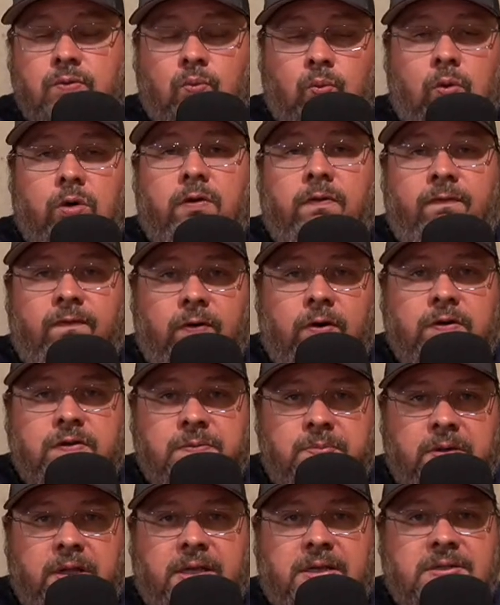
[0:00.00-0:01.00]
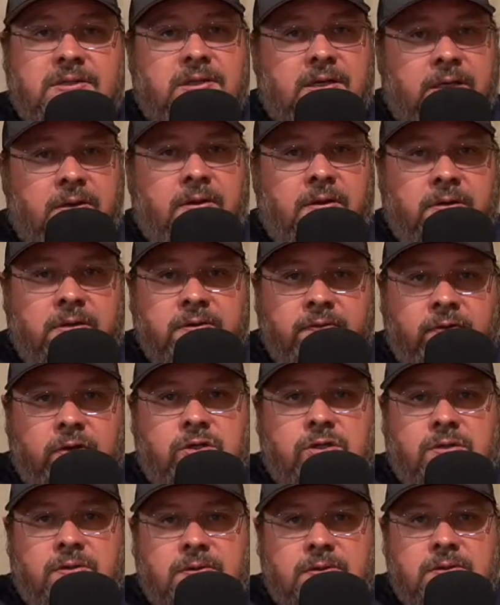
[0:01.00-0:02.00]
were first place in their
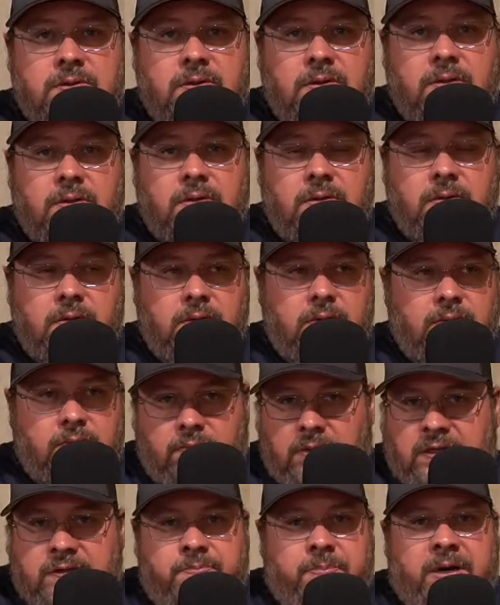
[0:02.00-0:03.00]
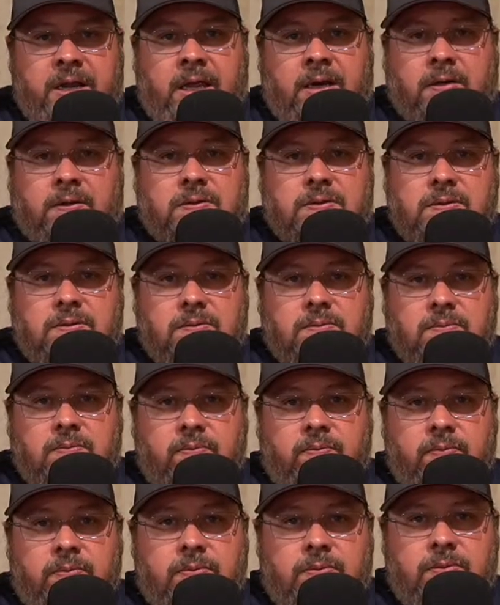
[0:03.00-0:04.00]
divisions. That's bananas.
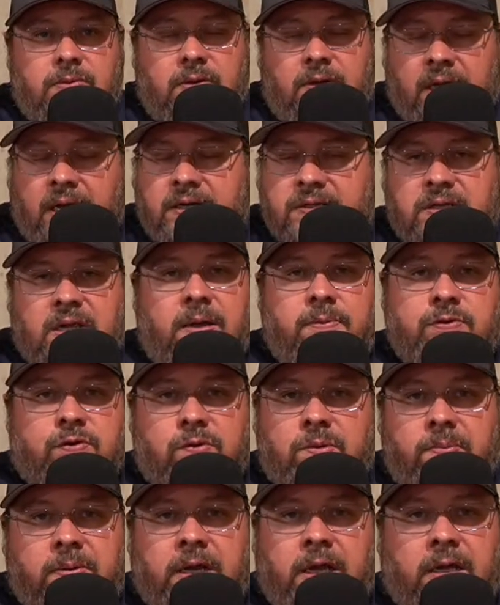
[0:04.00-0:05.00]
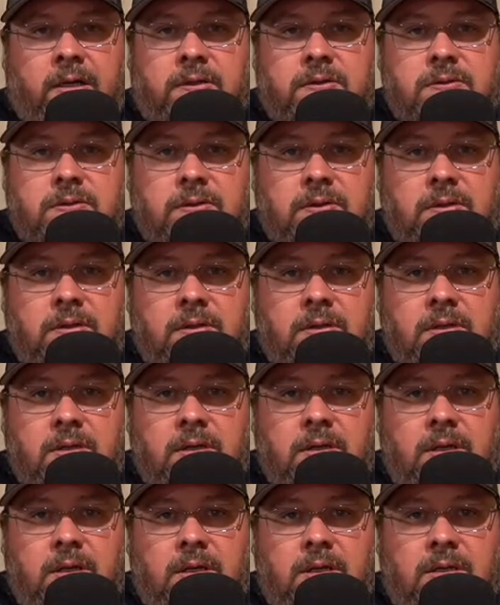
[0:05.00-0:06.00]
That is absolutely bananas.
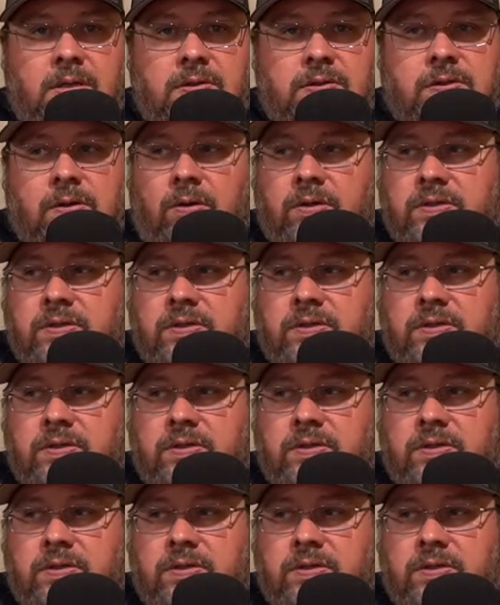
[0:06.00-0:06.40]
So